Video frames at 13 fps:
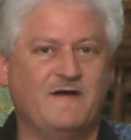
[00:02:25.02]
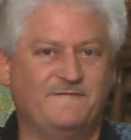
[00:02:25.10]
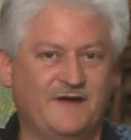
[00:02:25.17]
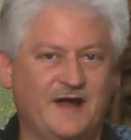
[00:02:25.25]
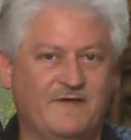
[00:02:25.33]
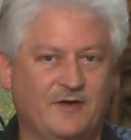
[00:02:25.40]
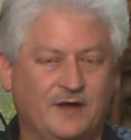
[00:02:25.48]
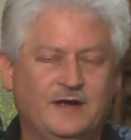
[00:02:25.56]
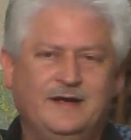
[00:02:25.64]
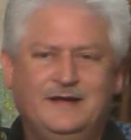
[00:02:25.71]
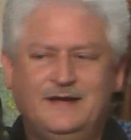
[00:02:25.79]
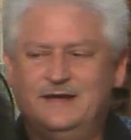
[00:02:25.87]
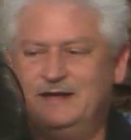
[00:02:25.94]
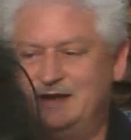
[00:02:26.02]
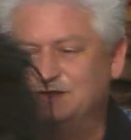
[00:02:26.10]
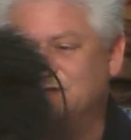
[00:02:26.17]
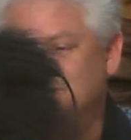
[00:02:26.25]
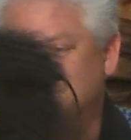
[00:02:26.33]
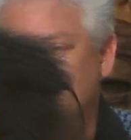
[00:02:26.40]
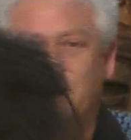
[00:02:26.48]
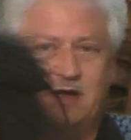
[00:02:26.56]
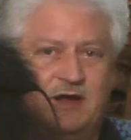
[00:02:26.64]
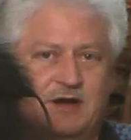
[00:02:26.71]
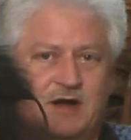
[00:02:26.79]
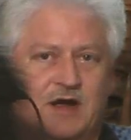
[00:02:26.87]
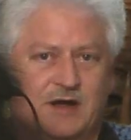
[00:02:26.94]
my favorite. It's a
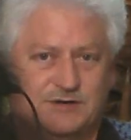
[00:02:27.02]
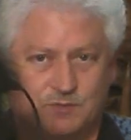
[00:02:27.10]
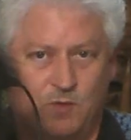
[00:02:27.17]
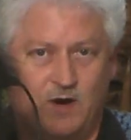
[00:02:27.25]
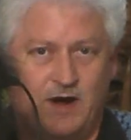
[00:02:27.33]
T2i as